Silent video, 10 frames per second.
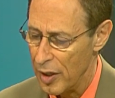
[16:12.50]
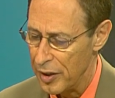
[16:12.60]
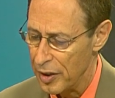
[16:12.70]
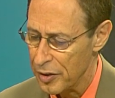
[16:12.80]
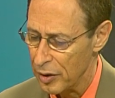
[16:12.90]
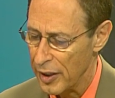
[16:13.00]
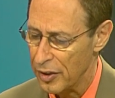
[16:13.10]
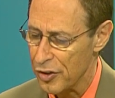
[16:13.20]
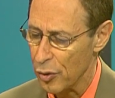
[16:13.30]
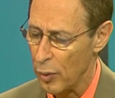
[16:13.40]
The
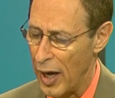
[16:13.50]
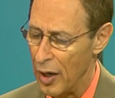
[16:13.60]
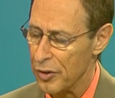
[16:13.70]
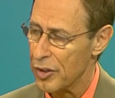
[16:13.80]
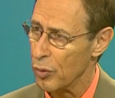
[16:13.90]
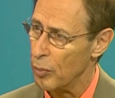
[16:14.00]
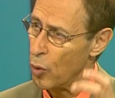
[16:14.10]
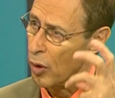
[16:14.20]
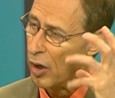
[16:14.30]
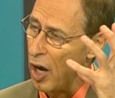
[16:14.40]
intellect is aroused, so we're
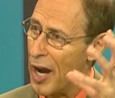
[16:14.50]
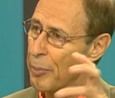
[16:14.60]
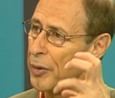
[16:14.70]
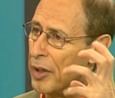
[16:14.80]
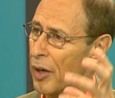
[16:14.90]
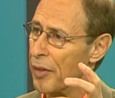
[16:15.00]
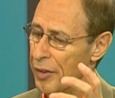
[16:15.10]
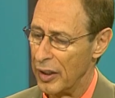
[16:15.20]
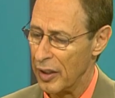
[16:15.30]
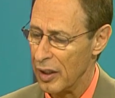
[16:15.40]
more hyper in our
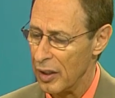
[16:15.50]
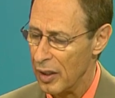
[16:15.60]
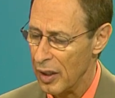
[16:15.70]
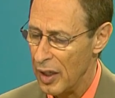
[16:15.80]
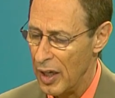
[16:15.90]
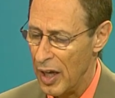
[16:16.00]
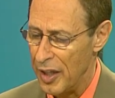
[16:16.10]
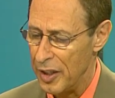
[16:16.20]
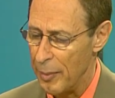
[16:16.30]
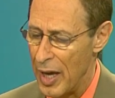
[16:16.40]
thinking,
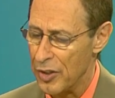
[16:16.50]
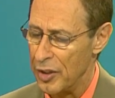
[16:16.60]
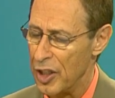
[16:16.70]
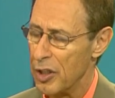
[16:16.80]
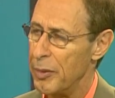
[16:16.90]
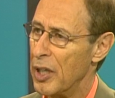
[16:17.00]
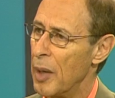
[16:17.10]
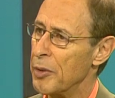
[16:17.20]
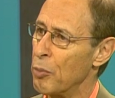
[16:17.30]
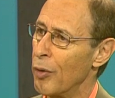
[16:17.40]
and the imagination
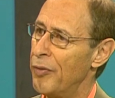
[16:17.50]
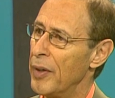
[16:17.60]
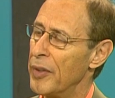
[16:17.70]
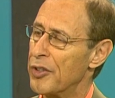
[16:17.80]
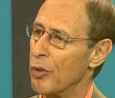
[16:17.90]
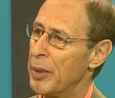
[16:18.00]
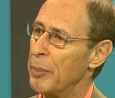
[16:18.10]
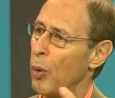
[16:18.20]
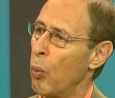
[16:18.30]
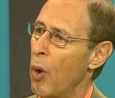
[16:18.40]
becomes more vivid, so
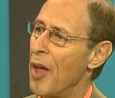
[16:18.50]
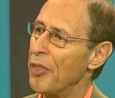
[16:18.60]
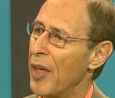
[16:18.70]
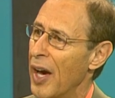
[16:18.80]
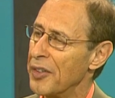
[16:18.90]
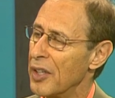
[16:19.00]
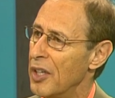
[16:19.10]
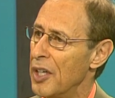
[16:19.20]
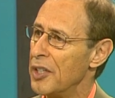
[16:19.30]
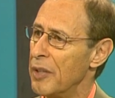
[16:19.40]
people want that
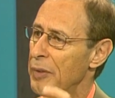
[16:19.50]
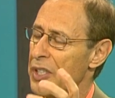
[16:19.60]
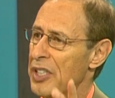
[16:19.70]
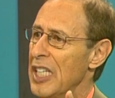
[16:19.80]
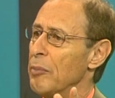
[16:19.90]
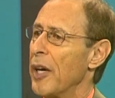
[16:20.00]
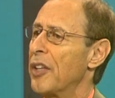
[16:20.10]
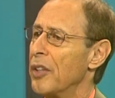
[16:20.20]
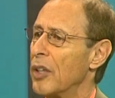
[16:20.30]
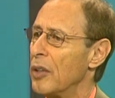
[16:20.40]
to be seem
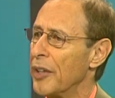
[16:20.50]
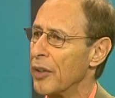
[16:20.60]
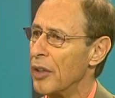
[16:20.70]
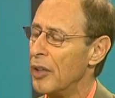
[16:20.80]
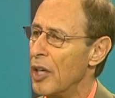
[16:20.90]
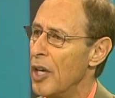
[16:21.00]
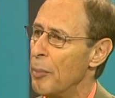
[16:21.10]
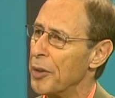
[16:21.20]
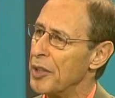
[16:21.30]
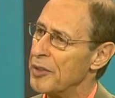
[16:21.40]
like they're clearer,
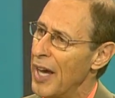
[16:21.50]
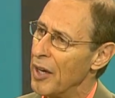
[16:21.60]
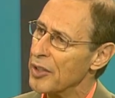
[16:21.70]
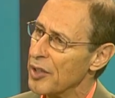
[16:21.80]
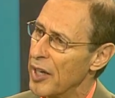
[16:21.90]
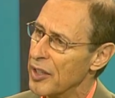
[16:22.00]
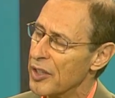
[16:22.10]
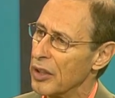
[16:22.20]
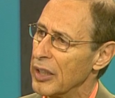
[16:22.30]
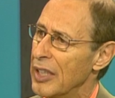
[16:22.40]
but the downside
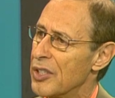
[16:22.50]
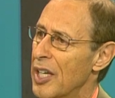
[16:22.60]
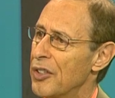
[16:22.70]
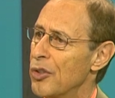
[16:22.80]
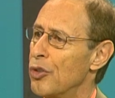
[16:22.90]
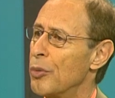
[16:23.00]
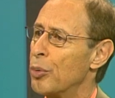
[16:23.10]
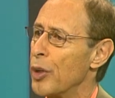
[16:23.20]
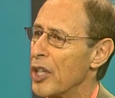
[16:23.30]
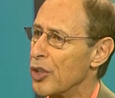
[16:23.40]
is it leads then to
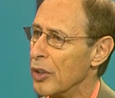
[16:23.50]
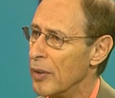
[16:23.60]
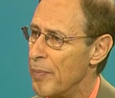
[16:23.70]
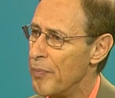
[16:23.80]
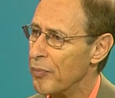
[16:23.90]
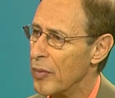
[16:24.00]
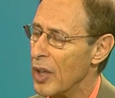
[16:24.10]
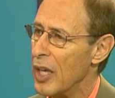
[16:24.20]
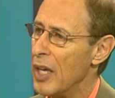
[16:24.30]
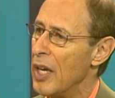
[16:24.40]
depression.
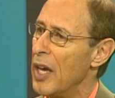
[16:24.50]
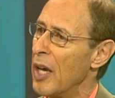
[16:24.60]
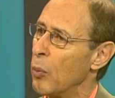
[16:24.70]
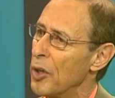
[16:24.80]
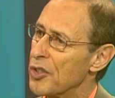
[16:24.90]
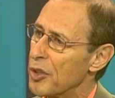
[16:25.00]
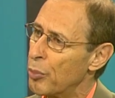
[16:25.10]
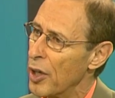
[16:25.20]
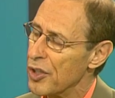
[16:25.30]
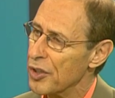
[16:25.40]
And once
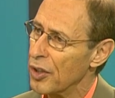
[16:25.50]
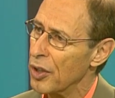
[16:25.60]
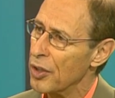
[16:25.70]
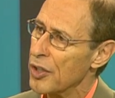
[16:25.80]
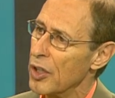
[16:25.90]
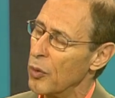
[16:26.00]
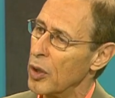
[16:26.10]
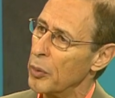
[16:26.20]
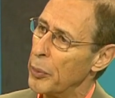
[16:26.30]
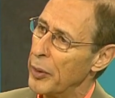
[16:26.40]
depression occurs,
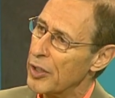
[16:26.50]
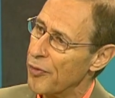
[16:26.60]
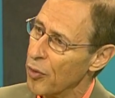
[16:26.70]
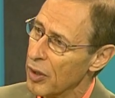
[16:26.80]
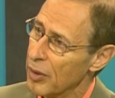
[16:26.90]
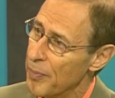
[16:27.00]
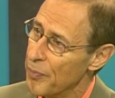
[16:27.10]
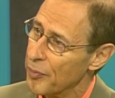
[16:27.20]
what do we reach for?